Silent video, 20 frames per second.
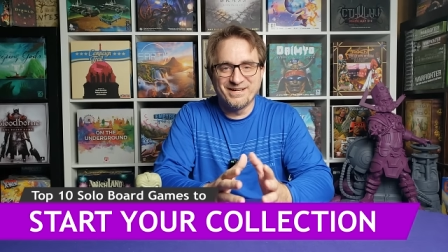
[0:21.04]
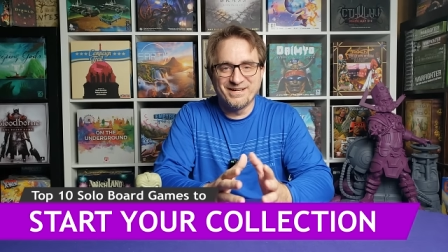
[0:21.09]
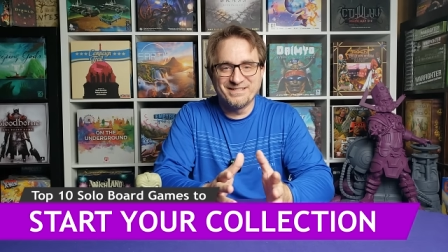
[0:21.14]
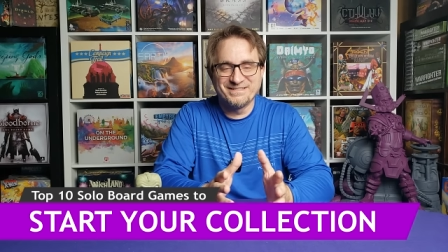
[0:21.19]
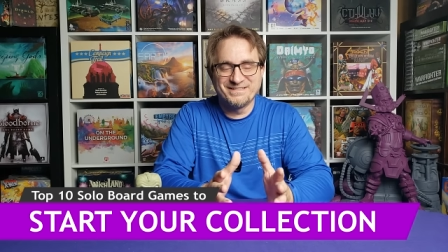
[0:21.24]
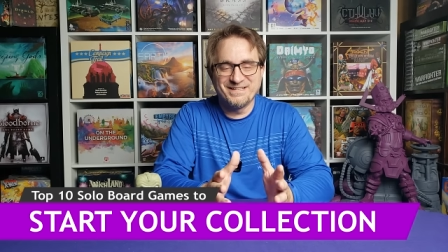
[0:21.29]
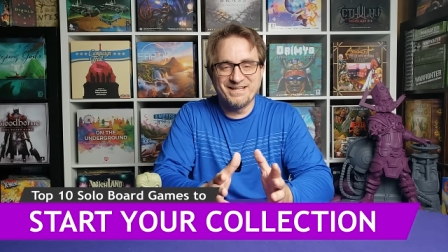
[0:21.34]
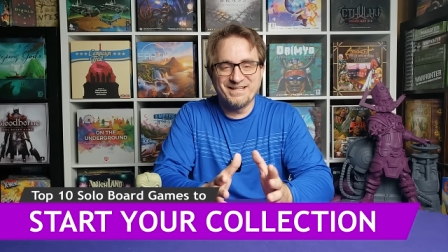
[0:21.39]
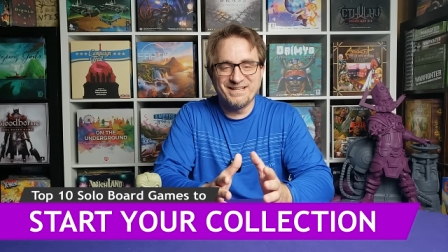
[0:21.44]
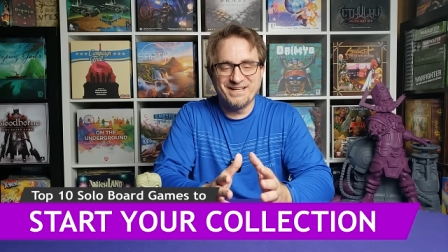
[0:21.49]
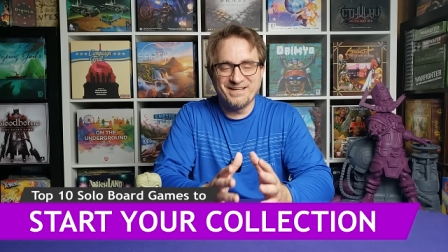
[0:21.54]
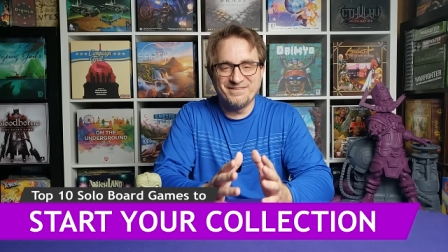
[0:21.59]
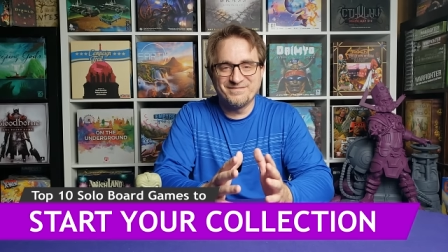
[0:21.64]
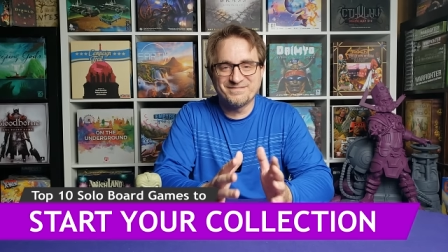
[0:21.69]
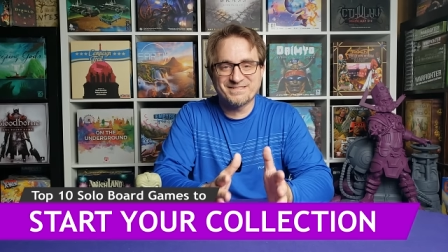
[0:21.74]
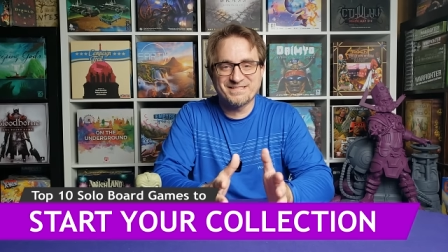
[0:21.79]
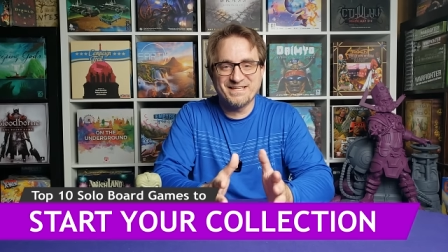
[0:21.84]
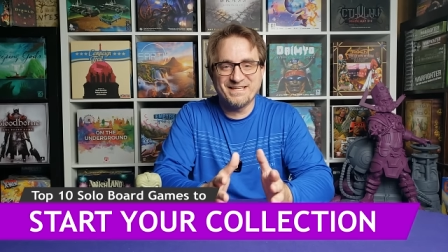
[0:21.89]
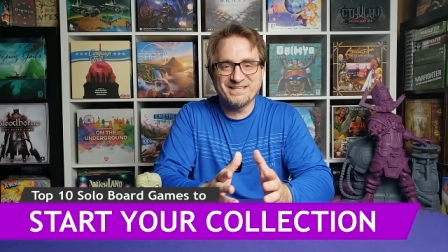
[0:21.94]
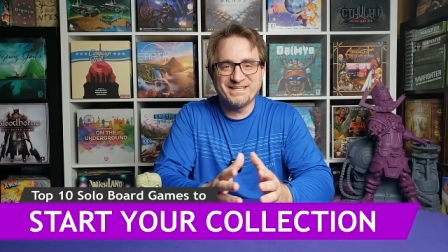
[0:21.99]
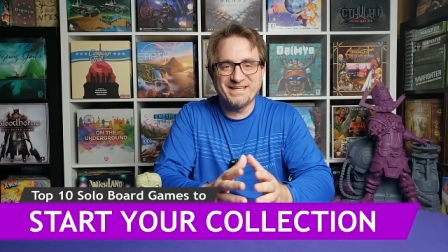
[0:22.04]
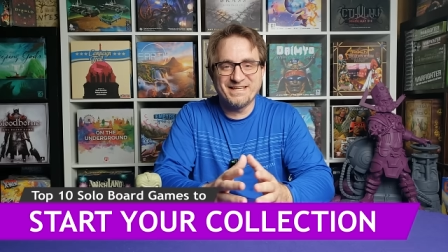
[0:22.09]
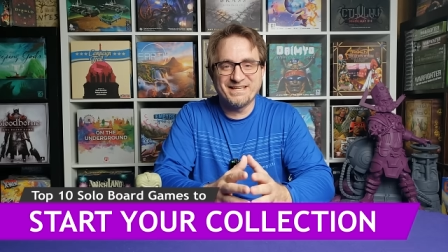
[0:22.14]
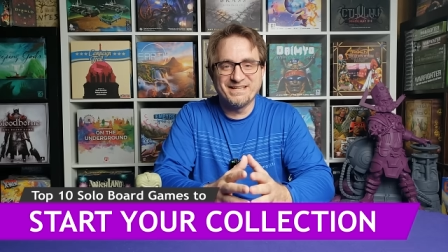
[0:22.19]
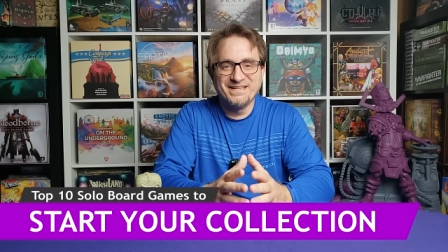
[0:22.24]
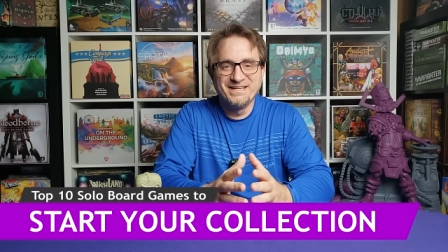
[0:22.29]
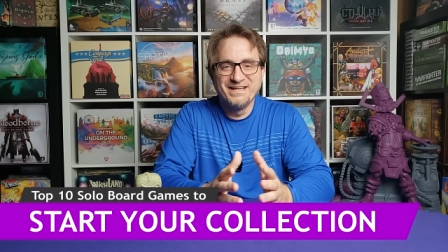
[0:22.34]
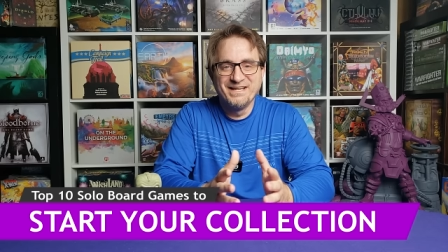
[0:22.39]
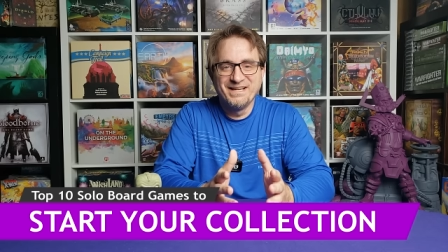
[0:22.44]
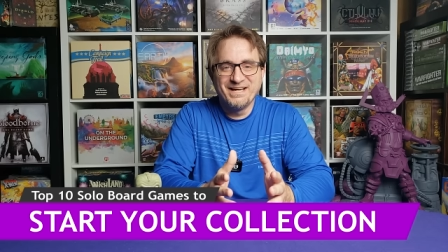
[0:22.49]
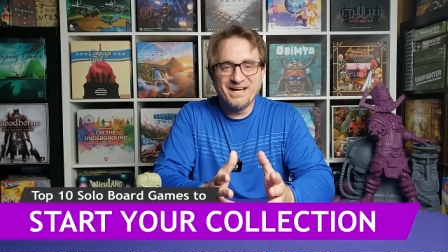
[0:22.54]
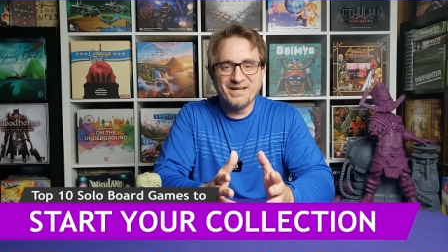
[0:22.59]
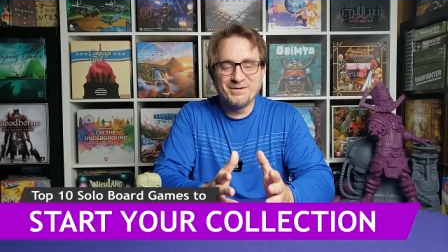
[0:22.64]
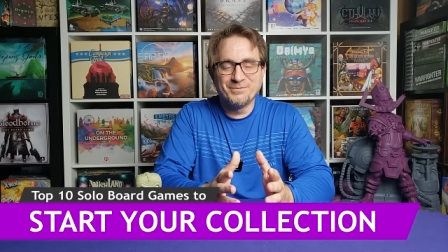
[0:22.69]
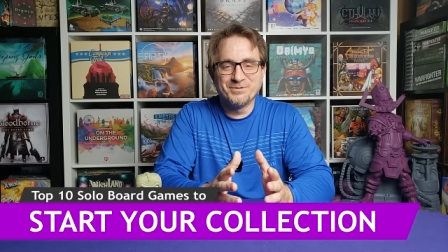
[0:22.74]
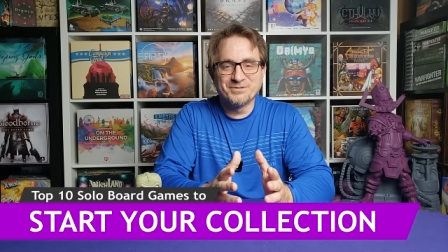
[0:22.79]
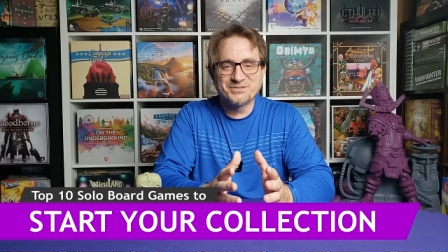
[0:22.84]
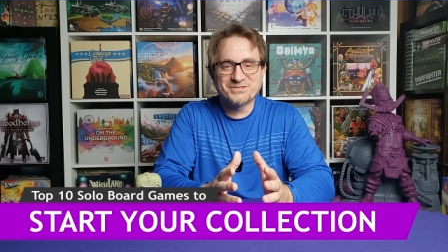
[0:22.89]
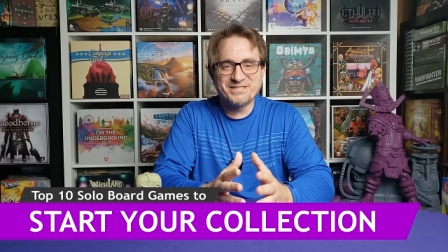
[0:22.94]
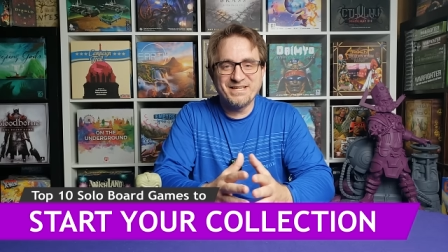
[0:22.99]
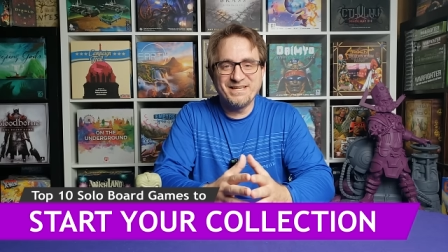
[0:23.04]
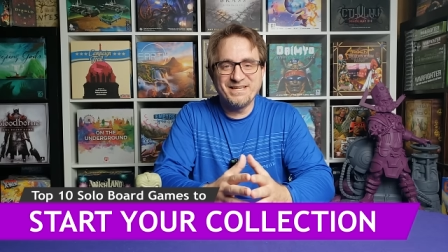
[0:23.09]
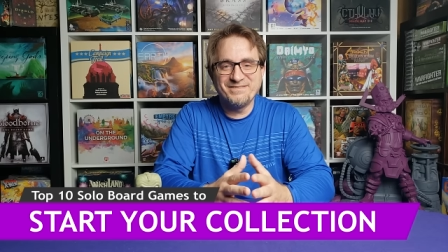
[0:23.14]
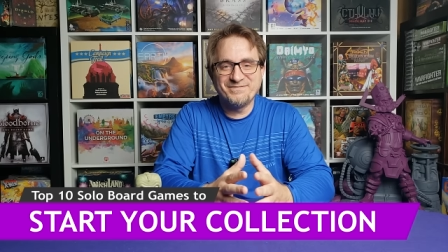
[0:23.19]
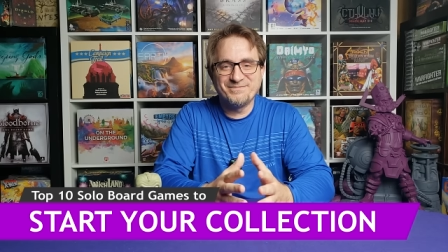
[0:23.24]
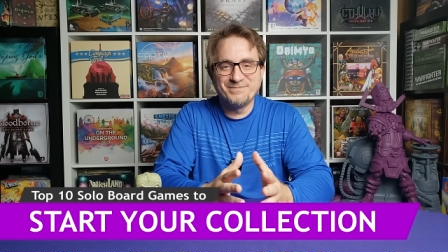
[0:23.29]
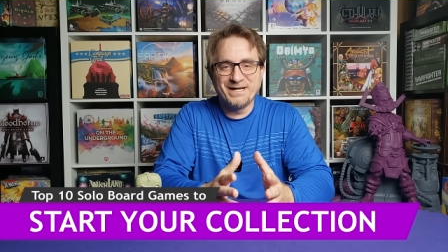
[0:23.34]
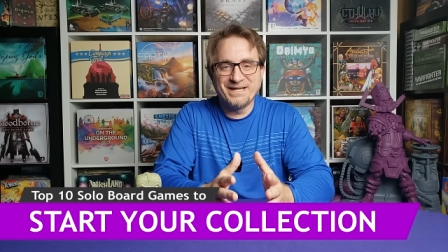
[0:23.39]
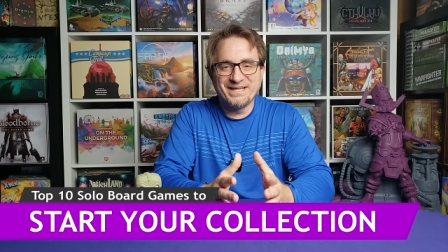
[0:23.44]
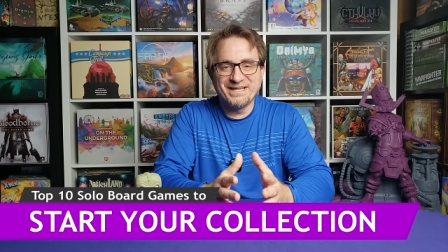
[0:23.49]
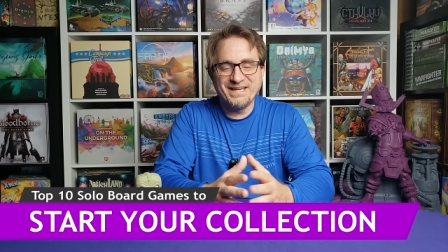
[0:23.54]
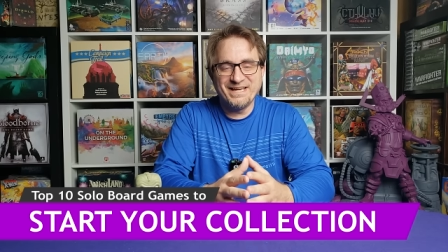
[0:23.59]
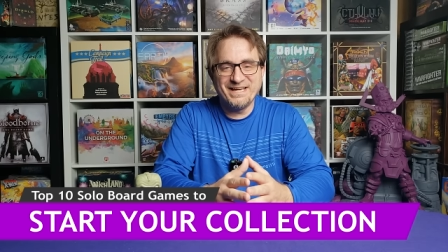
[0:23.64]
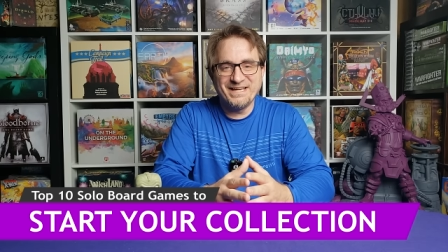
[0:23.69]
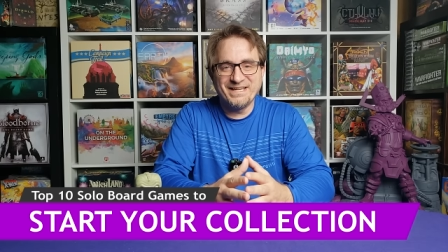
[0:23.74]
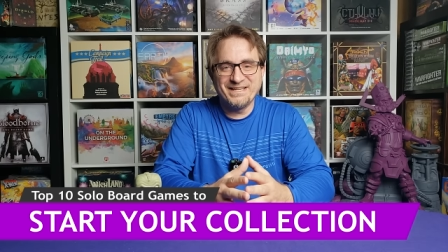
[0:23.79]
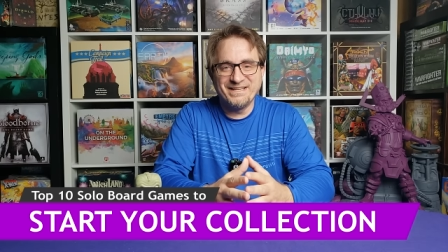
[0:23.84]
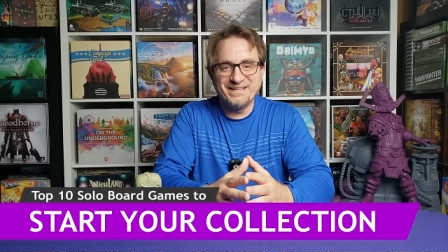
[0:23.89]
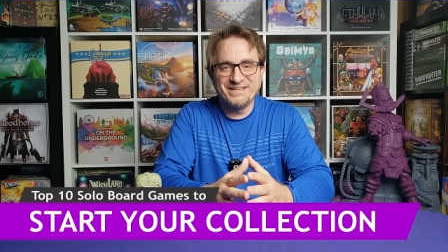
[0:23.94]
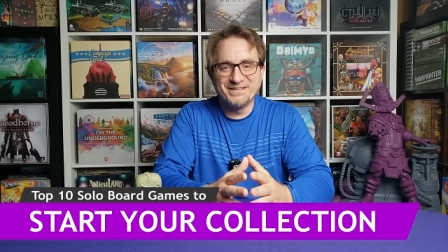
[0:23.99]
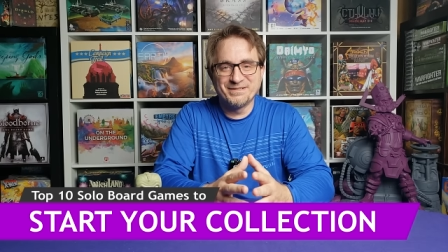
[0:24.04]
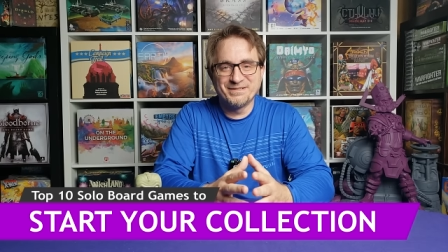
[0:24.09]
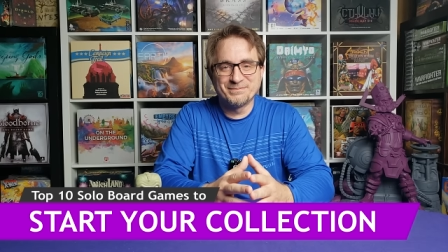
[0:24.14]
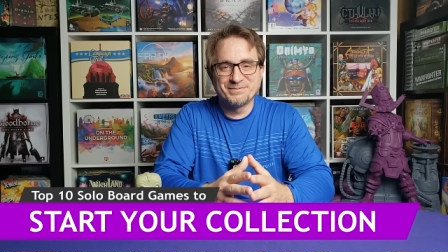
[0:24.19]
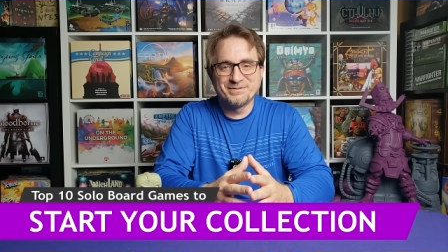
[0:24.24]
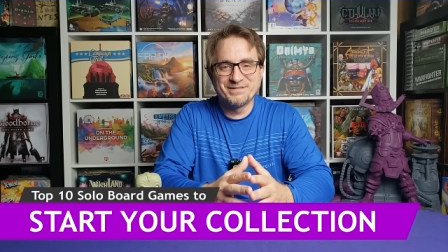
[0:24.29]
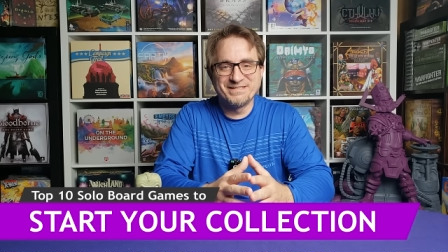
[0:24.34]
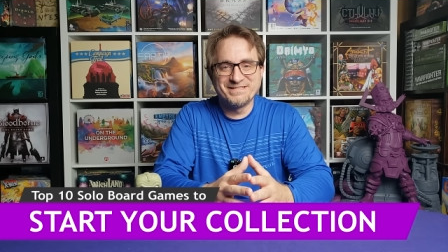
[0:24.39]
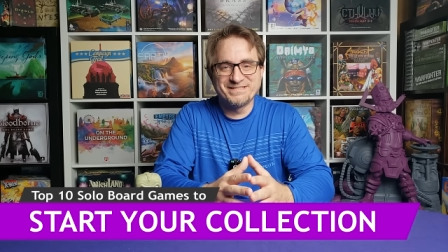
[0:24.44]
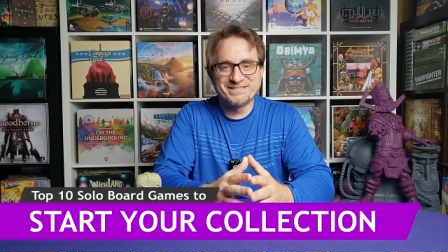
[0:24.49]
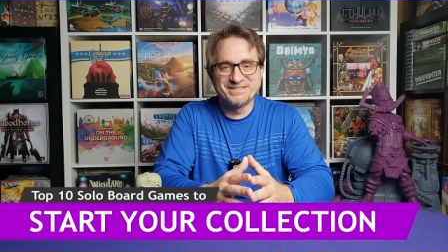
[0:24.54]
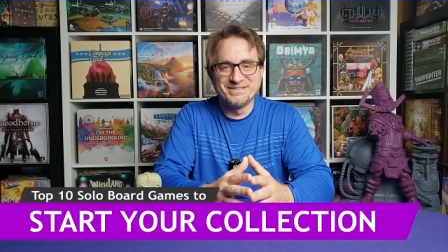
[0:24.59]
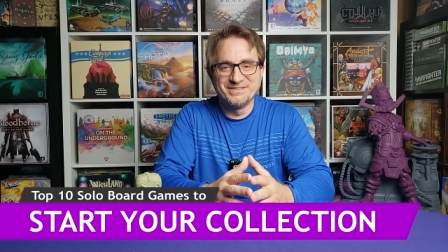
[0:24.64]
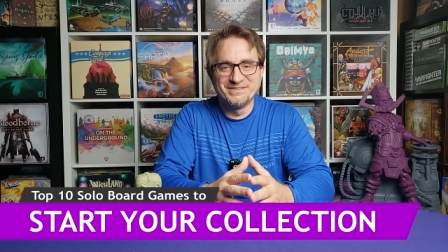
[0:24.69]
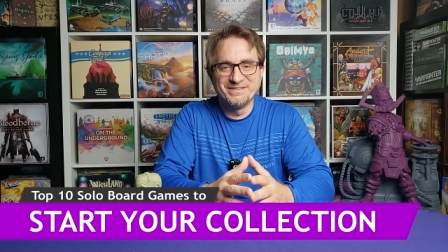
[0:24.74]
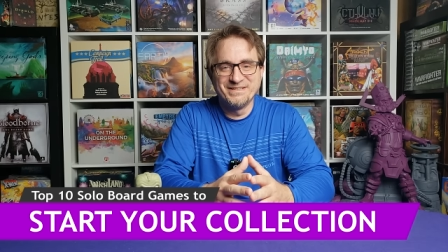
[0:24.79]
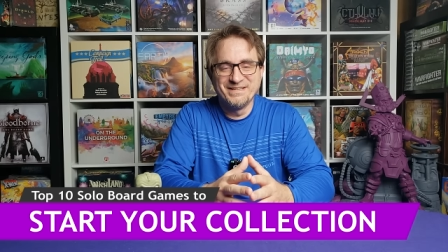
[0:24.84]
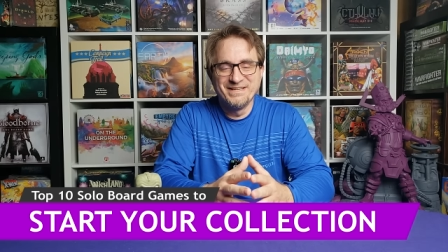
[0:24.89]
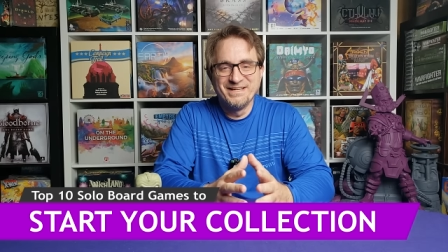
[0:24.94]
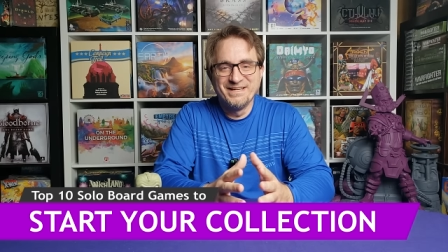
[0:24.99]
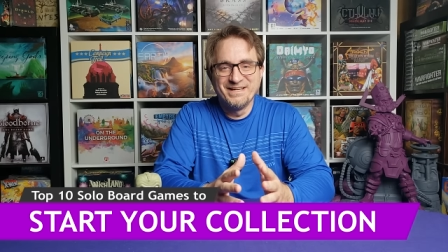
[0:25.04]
I, have said that I will shave my head here pretty soon.